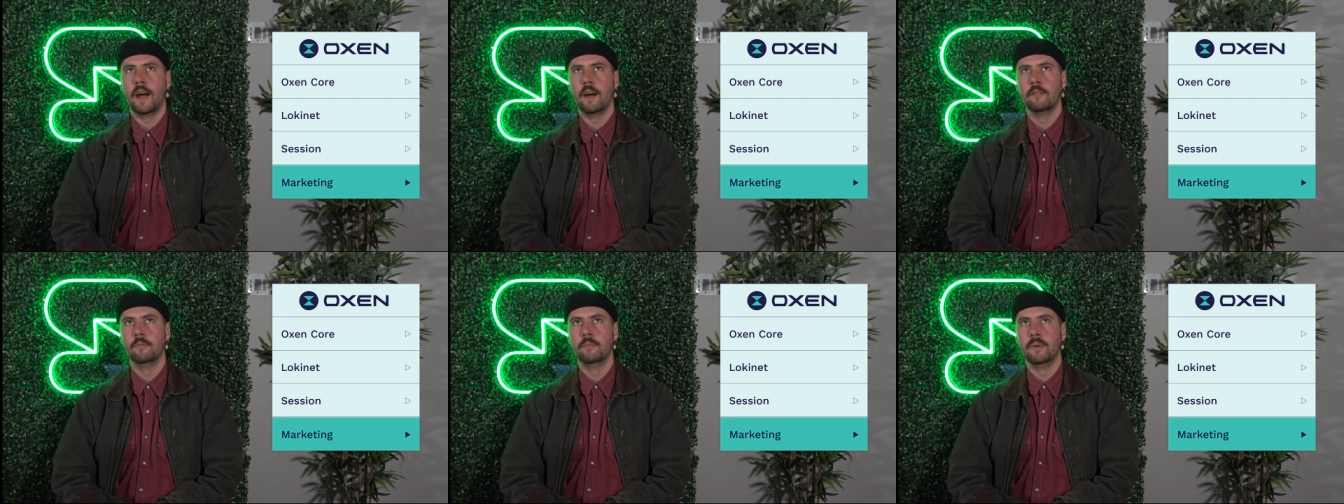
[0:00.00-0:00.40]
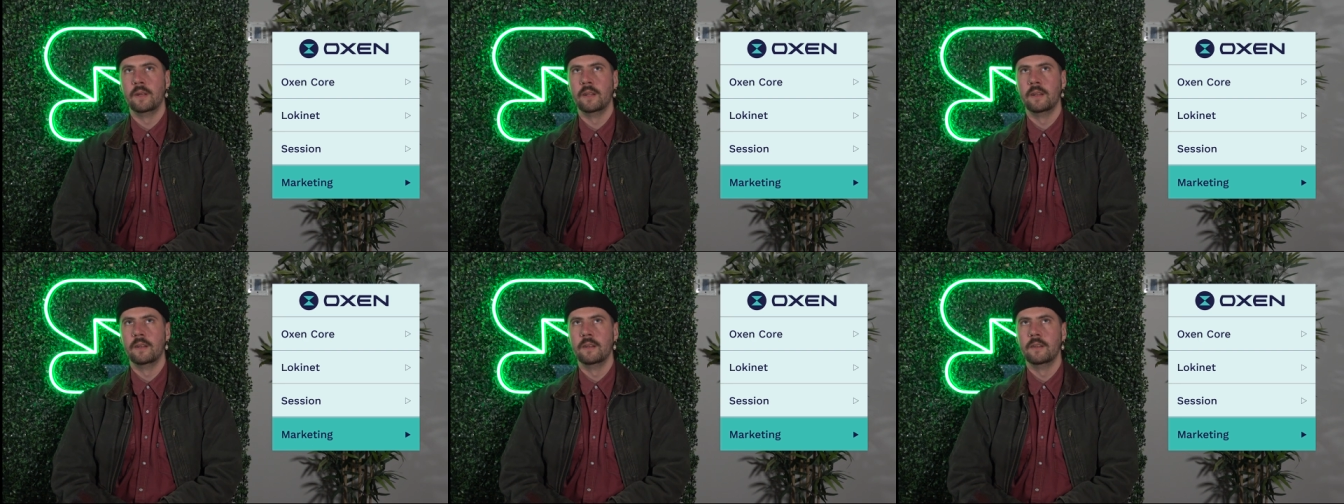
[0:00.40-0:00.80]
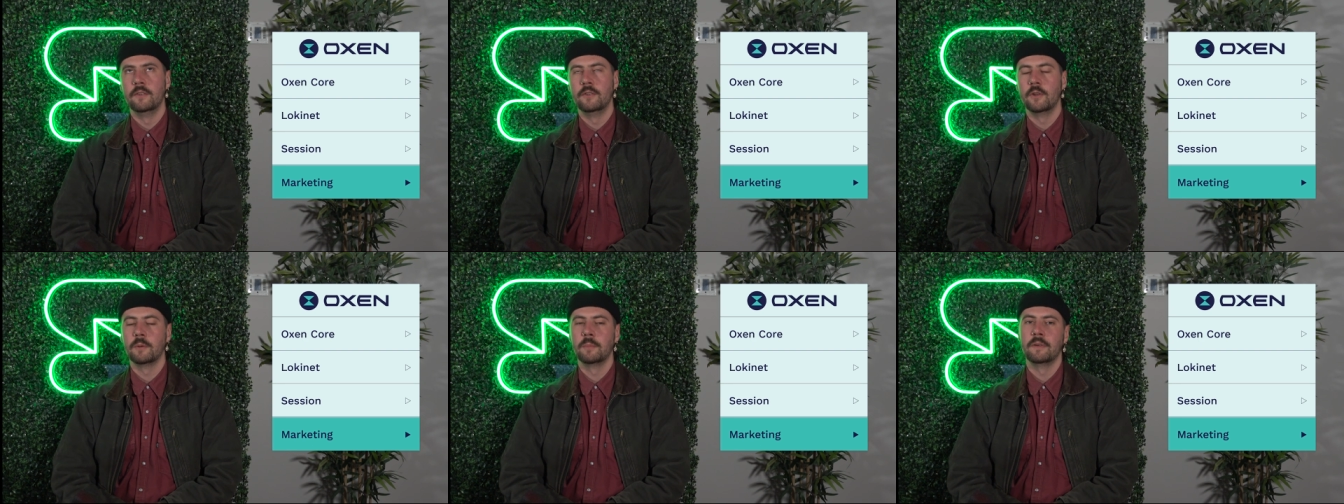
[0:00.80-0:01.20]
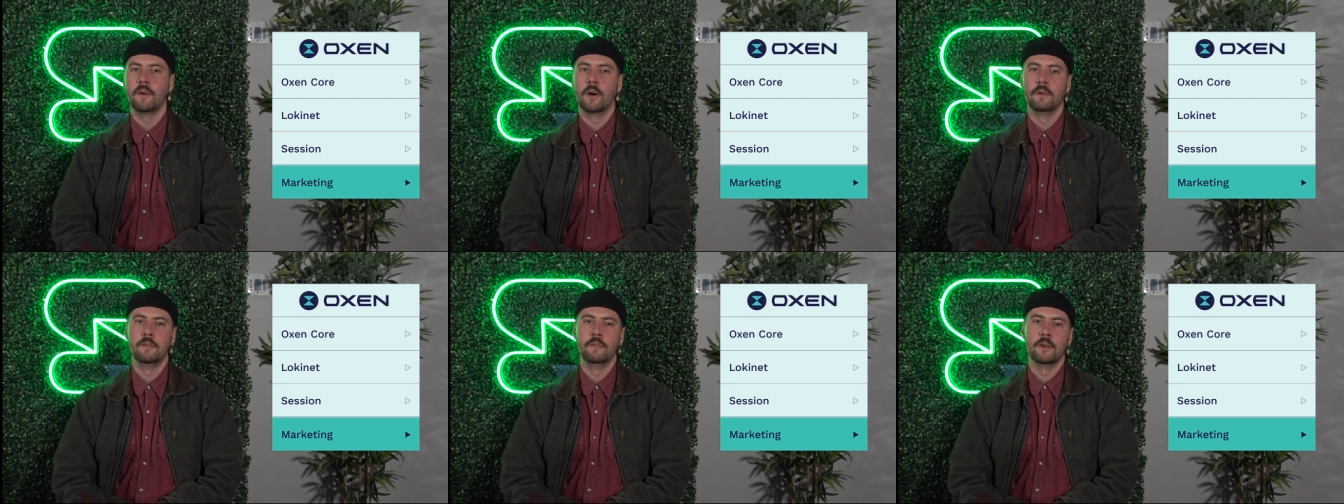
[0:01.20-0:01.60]
have been doing a bit of
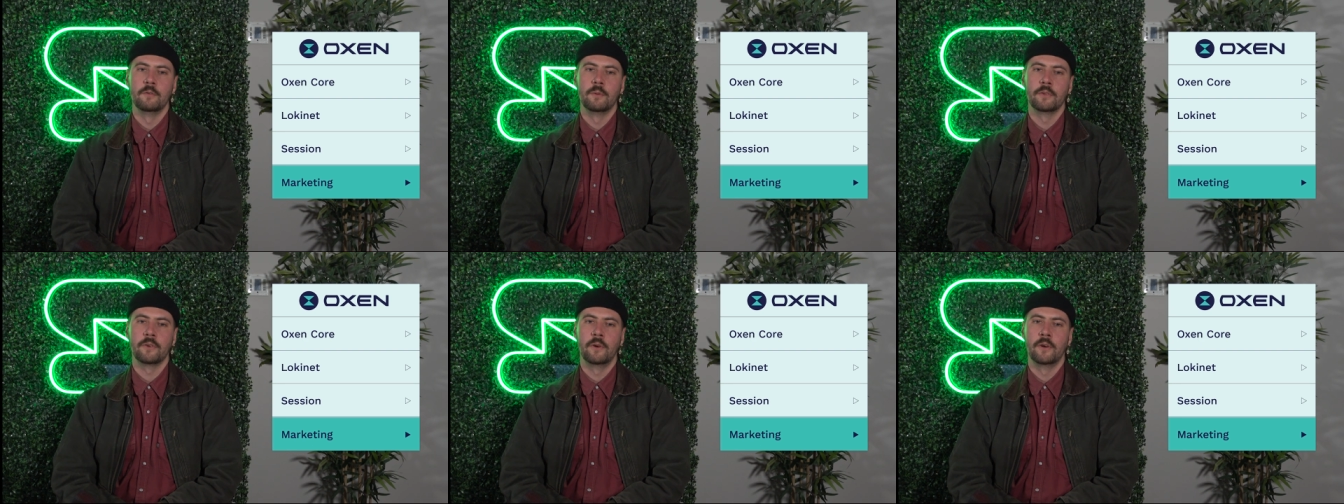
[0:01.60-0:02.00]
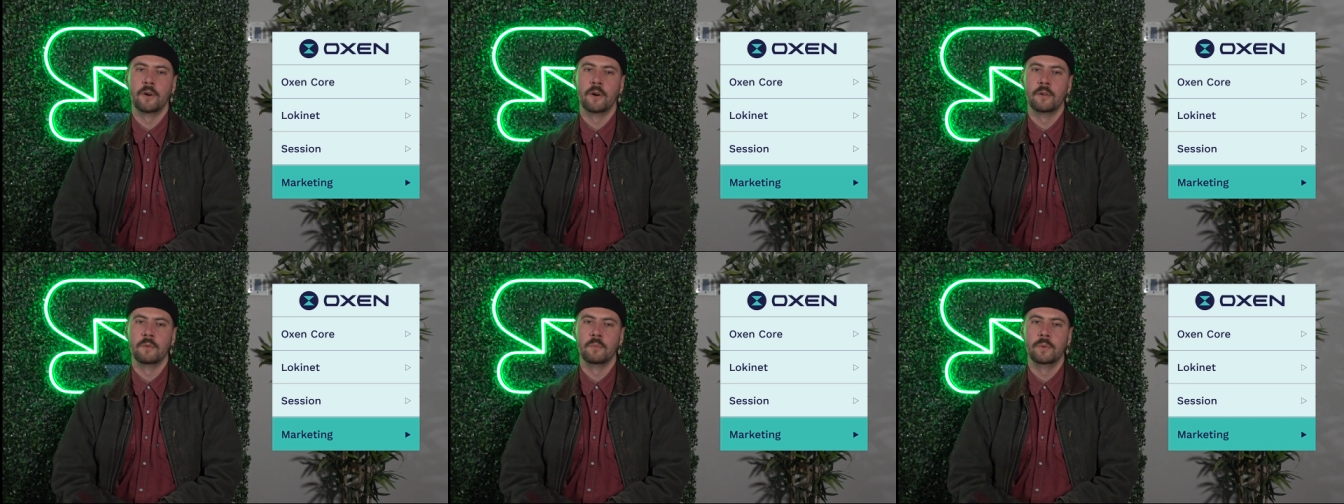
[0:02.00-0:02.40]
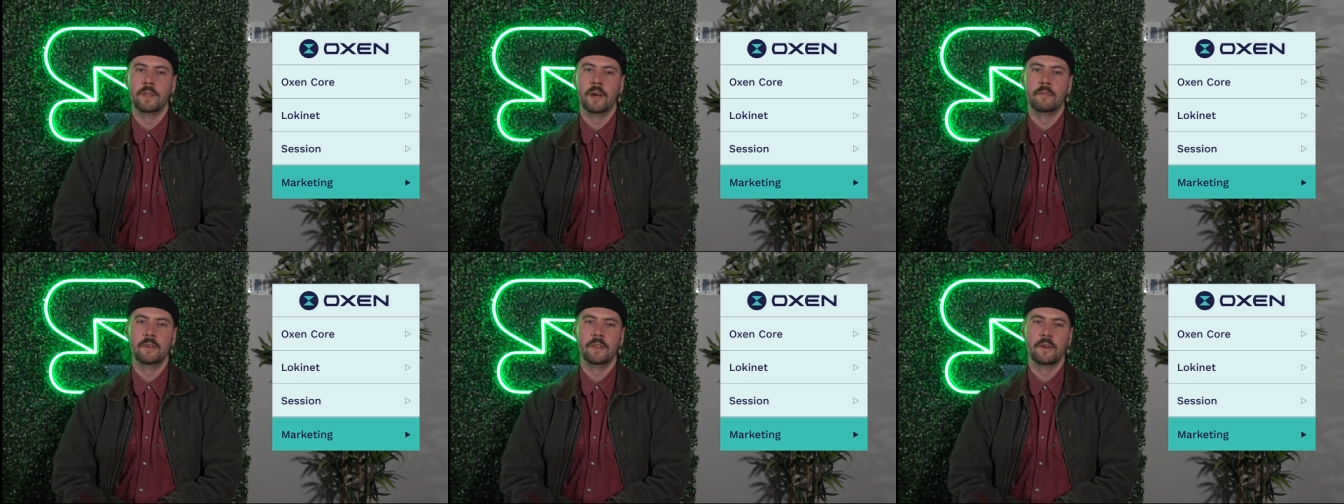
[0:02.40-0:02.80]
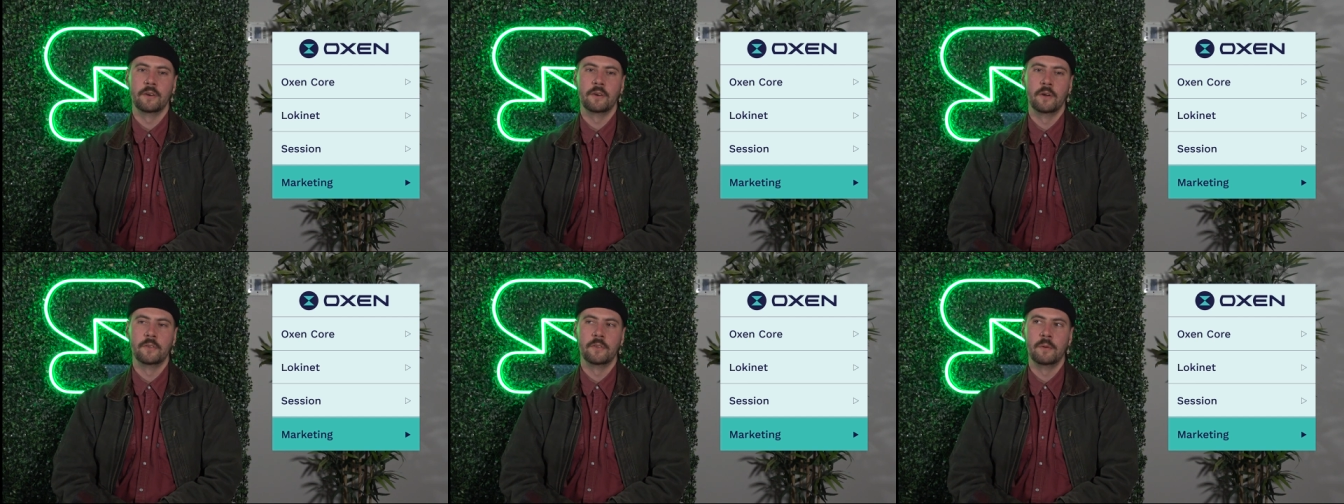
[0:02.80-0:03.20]
an overview of what's going on with our video
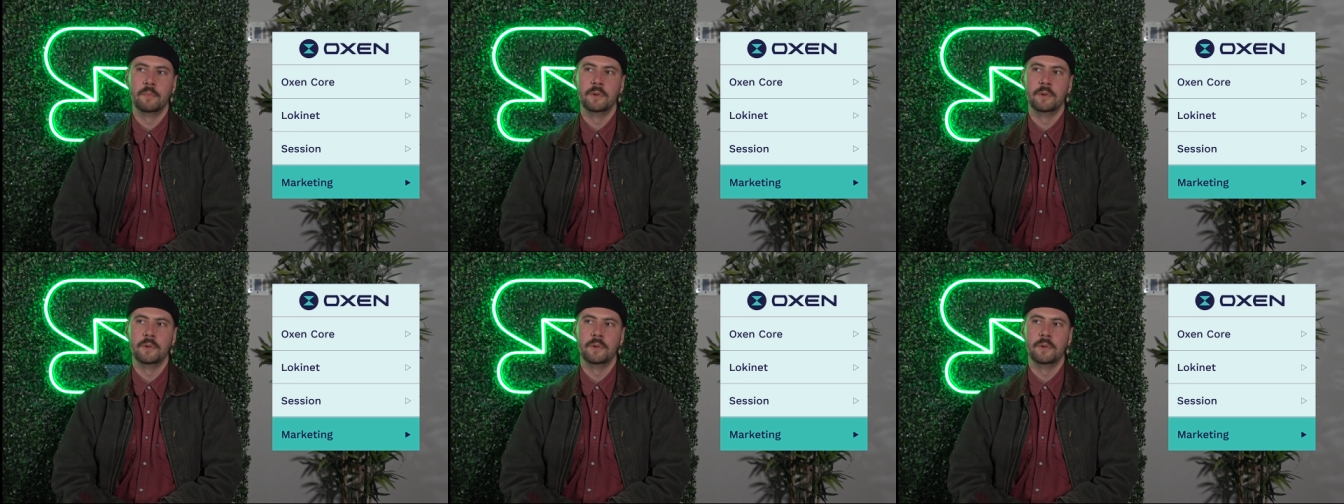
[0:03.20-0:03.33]
content,